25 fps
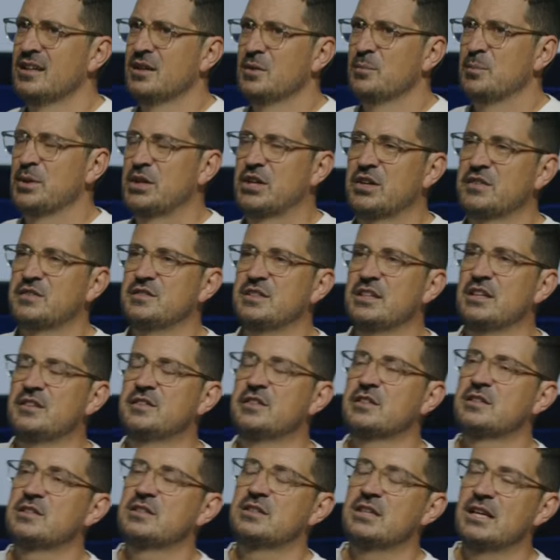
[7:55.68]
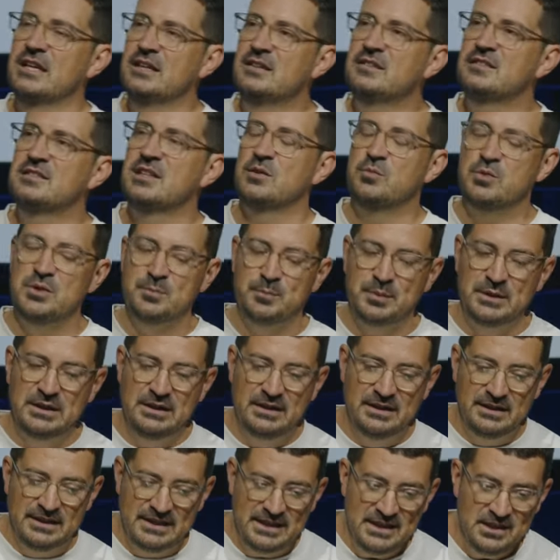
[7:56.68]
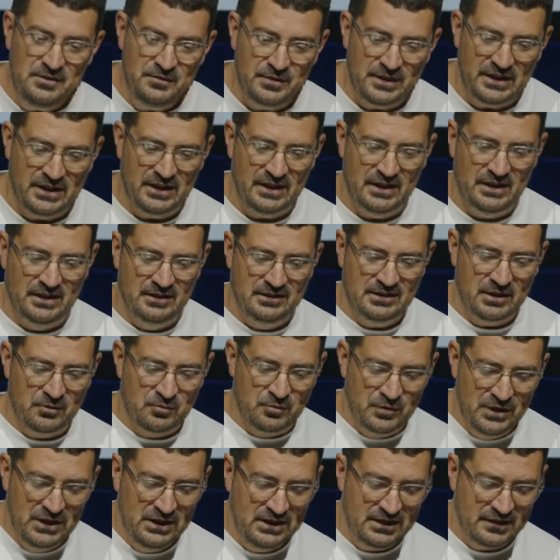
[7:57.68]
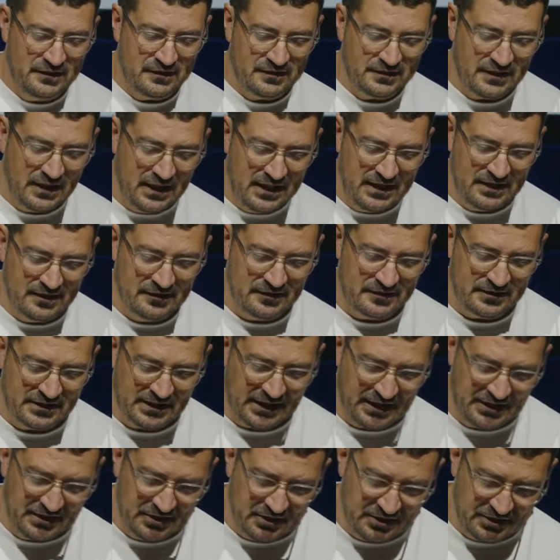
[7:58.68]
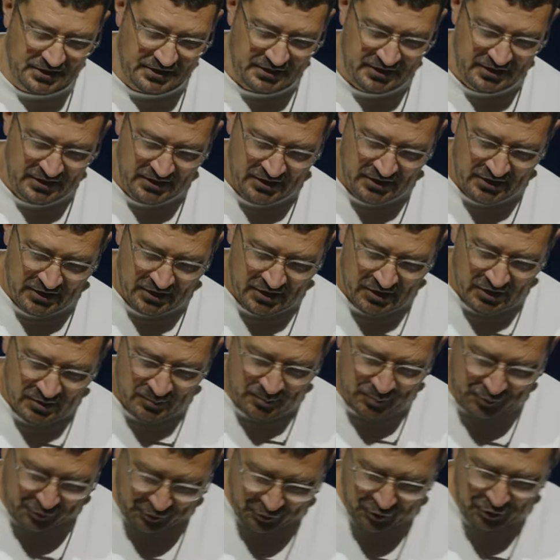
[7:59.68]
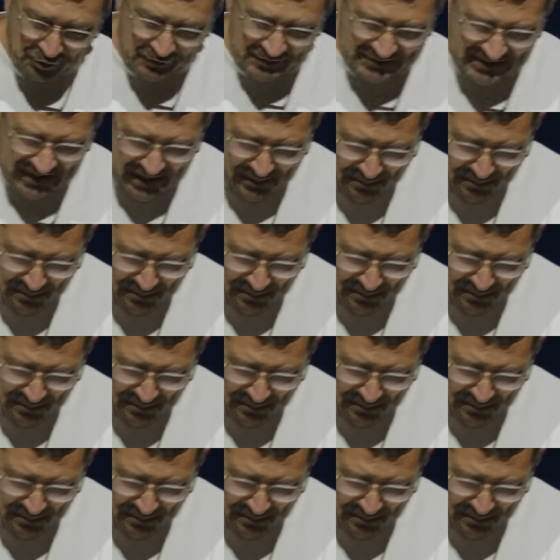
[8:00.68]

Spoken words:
Because these are things that we believe in that really science cannot prove. They're